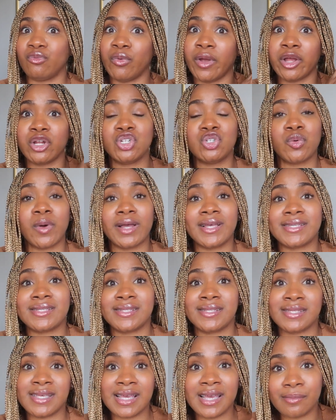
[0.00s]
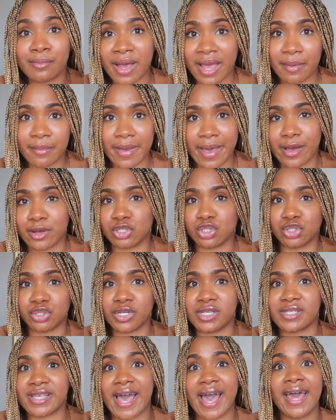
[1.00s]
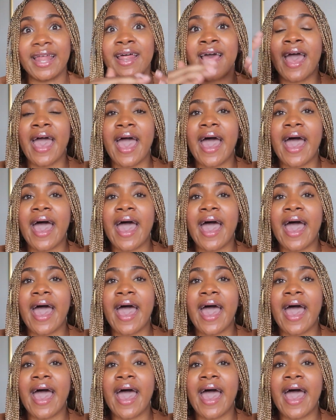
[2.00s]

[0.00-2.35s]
Where do I see my boundaries at?